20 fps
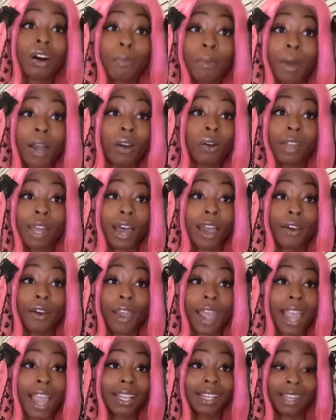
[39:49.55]
I'm not gonna lie or
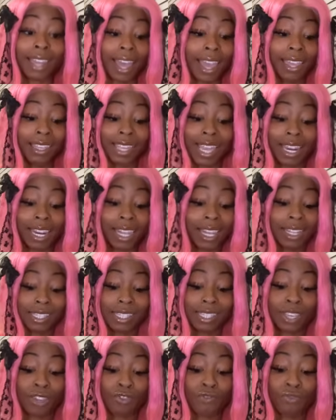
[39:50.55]
acting like they didn't
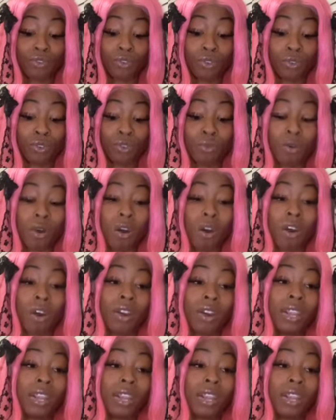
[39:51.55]
see you for who you are.